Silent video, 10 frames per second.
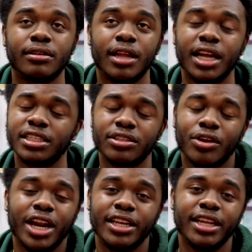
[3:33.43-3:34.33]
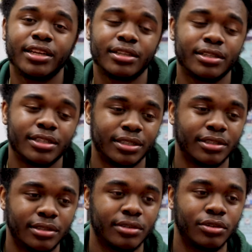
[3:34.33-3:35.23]
I just thought I did it
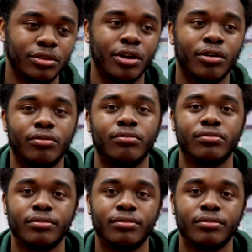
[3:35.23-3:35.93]
because, you know,